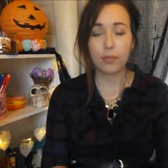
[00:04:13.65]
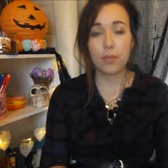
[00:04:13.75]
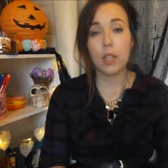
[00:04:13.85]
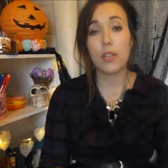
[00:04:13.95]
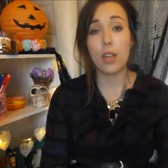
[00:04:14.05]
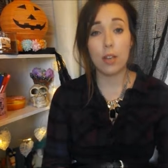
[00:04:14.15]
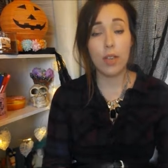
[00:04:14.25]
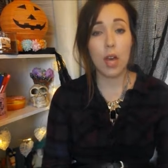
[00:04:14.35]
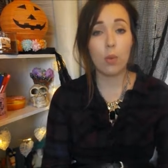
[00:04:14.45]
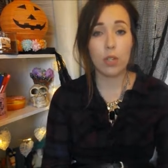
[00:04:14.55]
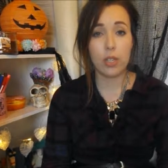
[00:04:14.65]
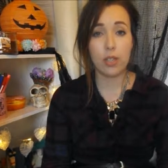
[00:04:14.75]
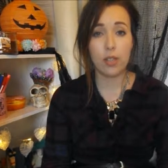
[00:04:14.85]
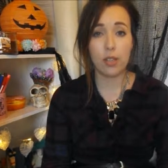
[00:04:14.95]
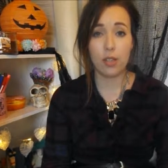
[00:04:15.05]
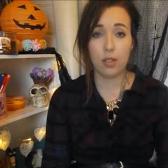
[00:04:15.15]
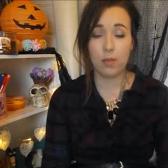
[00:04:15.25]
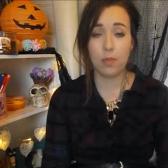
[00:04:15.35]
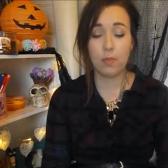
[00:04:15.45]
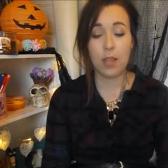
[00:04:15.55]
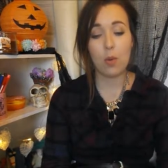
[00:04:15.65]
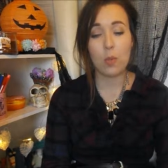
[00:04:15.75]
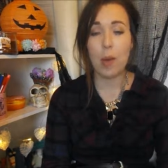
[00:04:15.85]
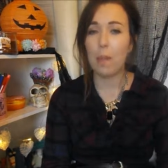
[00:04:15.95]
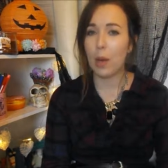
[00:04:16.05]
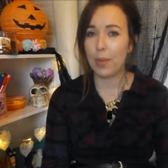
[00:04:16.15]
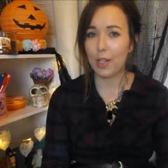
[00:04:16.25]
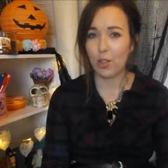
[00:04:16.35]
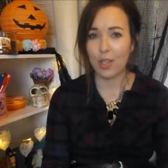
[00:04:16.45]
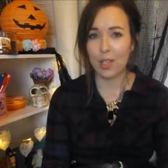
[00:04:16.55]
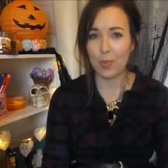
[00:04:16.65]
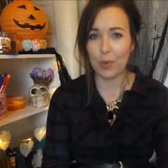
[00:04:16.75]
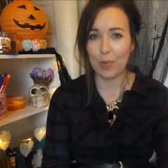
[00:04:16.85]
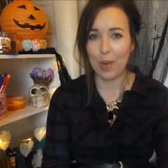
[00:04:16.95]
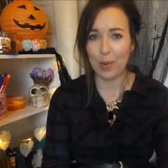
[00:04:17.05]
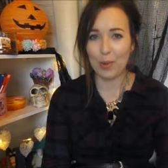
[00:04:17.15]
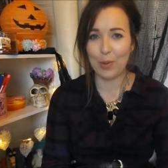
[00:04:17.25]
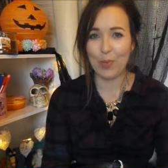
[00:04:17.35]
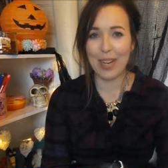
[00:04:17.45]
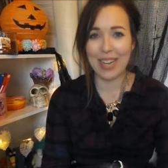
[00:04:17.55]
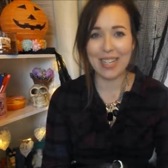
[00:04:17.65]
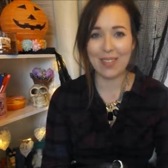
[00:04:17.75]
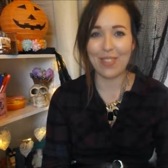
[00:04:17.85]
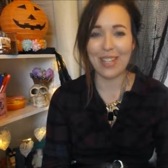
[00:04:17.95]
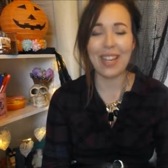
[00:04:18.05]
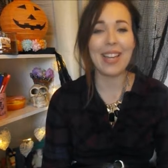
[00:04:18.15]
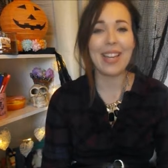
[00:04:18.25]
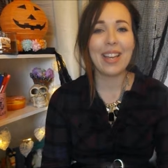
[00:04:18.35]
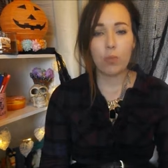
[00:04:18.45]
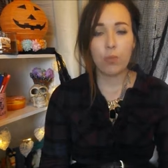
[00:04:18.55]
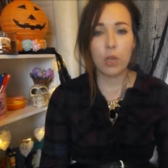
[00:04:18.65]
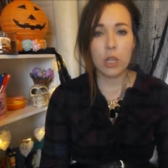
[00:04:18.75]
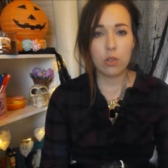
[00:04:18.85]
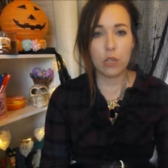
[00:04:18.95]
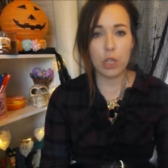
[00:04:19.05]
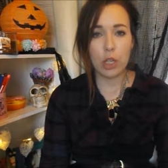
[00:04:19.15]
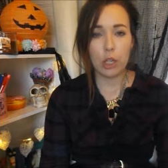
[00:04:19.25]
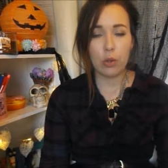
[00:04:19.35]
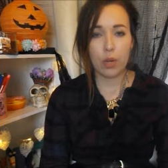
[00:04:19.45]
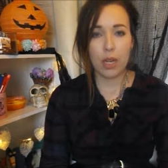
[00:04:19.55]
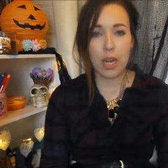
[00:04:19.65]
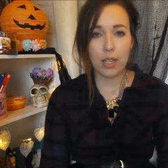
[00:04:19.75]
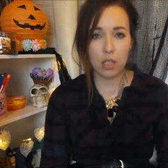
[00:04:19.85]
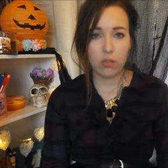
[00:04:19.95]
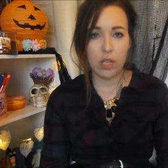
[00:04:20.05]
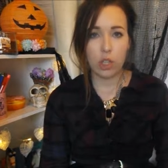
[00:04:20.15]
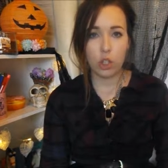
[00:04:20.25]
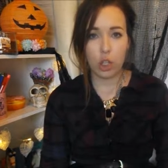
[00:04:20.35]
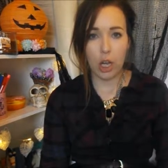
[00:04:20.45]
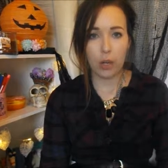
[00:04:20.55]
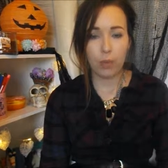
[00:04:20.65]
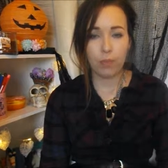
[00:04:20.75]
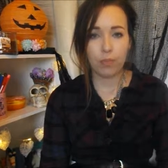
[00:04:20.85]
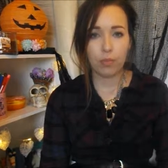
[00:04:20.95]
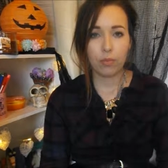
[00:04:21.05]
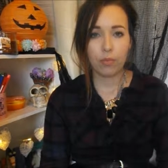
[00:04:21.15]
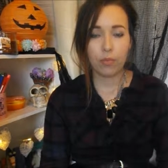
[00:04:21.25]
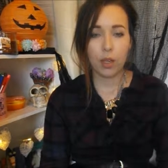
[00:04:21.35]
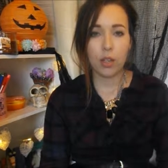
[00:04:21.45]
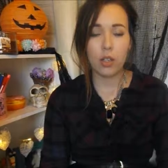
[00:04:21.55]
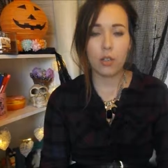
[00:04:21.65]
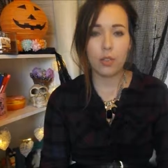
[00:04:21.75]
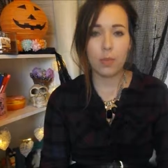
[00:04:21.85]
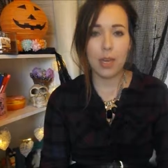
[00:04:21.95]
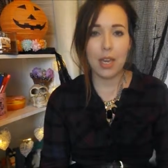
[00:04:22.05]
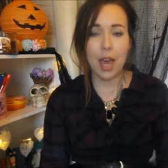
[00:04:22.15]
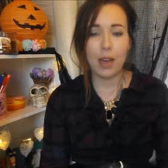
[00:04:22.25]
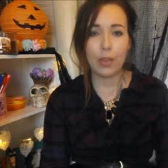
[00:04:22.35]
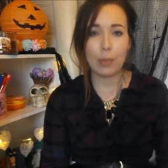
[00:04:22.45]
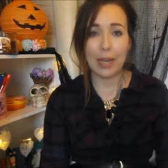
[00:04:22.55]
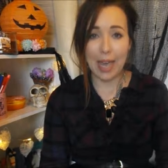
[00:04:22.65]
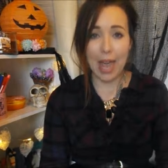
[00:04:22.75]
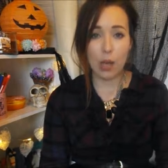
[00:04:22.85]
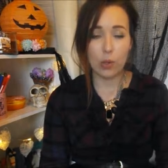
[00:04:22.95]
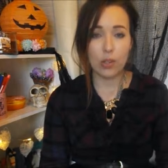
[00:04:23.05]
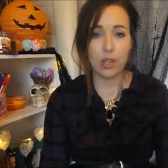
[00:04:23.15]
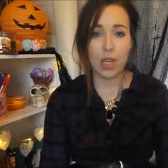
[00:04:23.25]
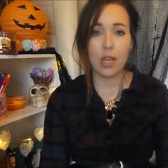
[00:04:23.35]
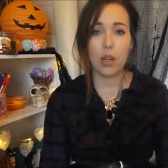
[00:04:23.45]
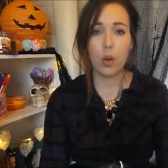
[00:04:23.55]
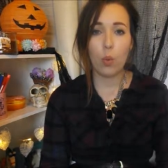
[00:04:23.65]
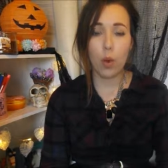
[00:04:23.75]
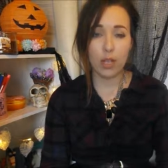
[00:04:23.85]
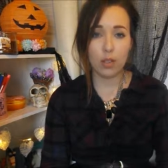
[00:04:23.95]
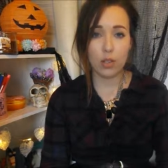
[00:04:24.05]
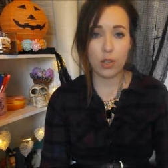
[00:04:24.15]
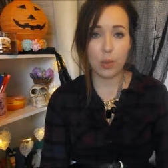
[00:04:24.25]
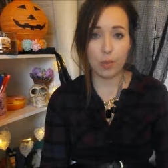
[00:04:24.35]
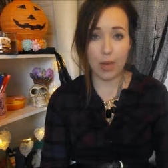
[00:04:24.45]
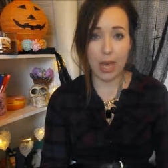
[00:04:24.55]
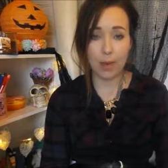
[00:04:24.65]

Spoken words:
So that was my public transport paranormal activity. We used to do an end of year show and it used to be at the Playhouse in Weston-super-Mare.